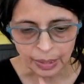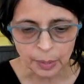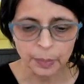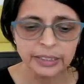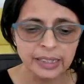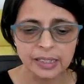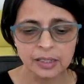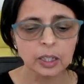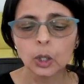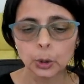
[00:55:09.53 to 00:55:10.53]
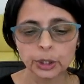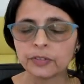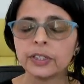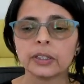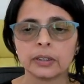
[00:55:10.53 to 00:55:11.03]
But this is the code
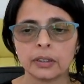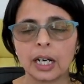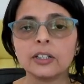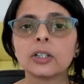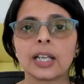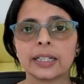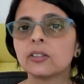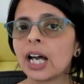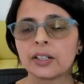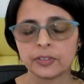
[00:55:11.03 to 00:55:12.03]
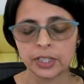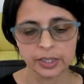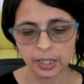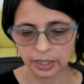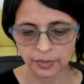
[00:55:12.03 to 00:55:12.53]
if the underlying graph does
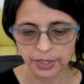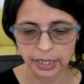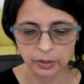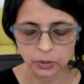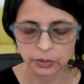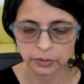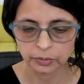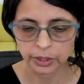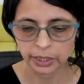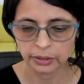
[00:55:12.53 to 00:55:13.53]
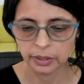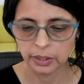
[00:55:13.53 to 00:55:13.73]
not have cycles. Okay,